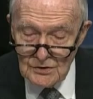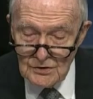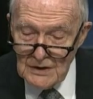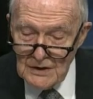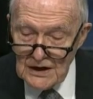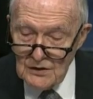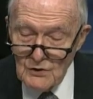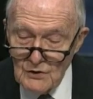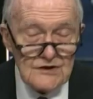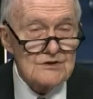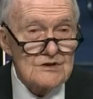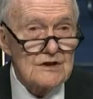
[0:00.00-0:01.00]
in many
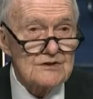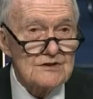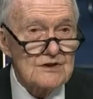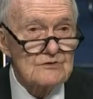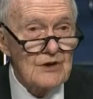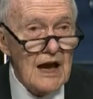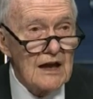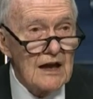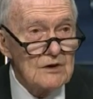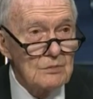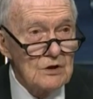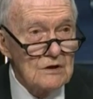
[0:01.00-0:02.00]
ways, is as
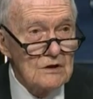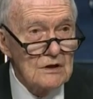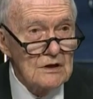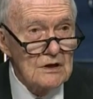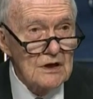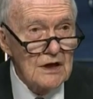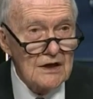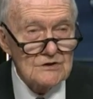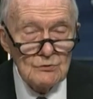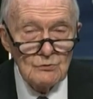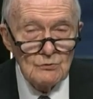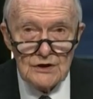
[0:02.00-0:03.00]
valuable as
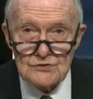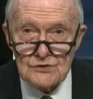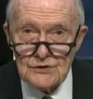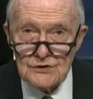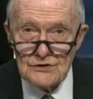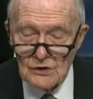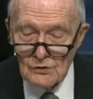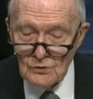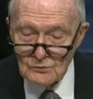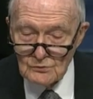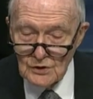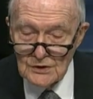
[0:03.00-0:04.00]
it was during the
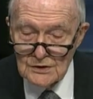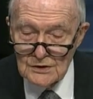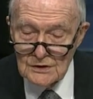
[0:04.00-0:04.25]
Cold War.